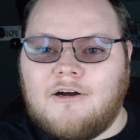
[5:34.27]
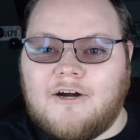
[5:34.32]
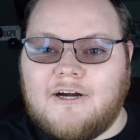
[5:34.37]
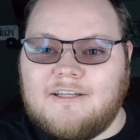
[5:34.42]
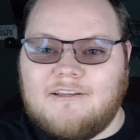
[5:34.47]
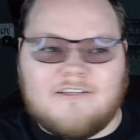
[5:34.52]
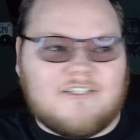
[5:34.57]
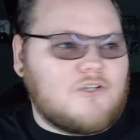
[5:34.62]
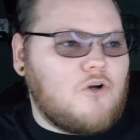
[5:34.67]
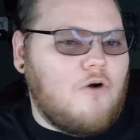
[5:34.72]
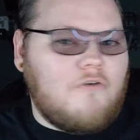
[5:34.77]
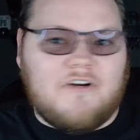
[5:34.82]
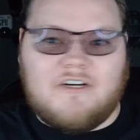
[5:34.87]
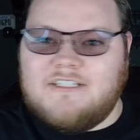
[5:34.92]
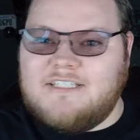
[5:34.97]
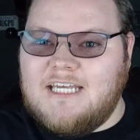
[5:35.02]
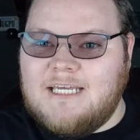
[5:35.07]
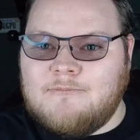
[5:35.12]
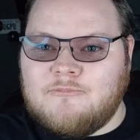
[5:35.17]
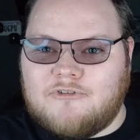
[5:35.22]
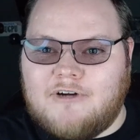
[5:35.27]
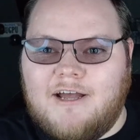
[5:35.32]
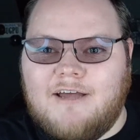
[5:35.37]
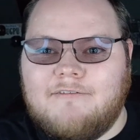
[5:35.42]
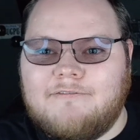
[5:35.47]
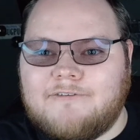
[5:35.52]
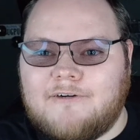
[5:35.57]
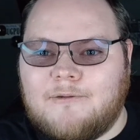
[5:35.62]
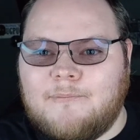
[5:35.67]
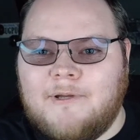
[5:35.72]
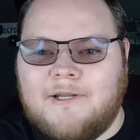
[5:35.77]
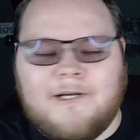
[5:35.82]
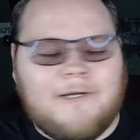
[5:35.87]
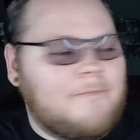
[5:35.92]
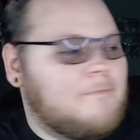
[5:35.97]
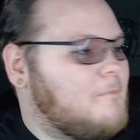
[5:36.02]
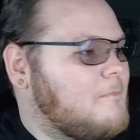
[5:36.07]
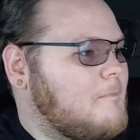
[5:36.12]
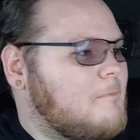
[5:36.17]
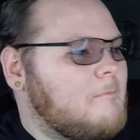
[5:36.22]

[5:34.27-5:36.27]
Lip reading: All right, let's go over to Team Red for a minute.